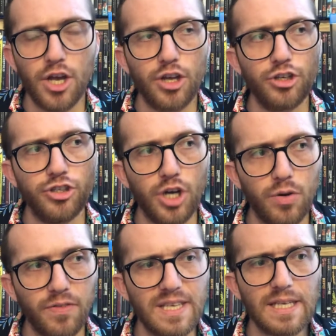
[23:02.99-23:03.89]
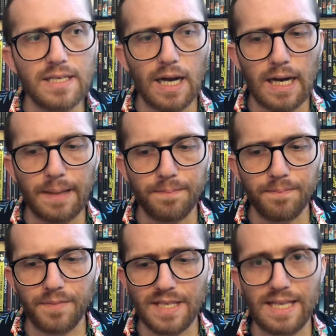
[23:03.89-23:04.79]
This is
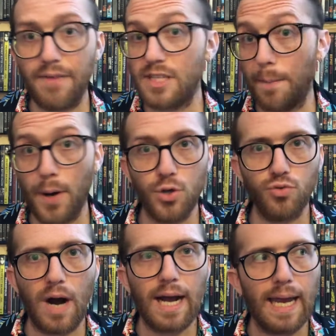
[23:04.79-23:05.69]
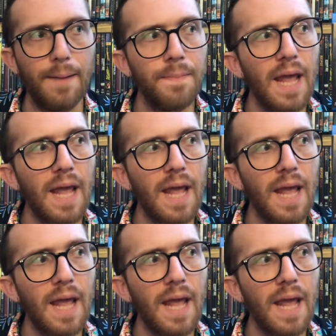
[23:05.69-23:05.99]
obviously post-Rocky,